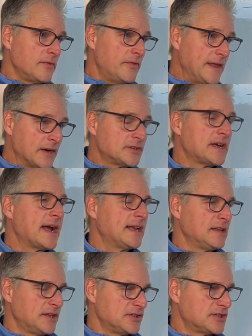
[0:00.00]
their
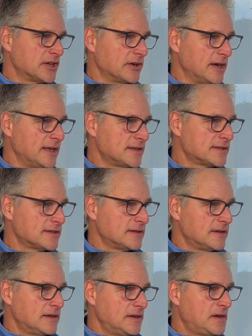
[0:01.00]
title insurance
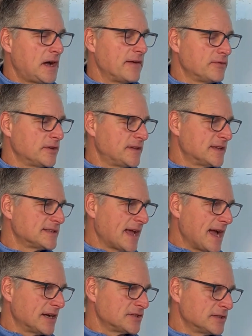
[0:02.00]
covered this
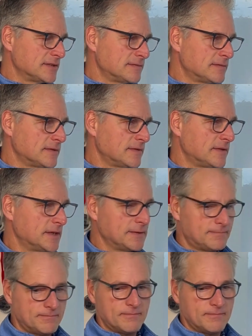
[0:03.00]
action. The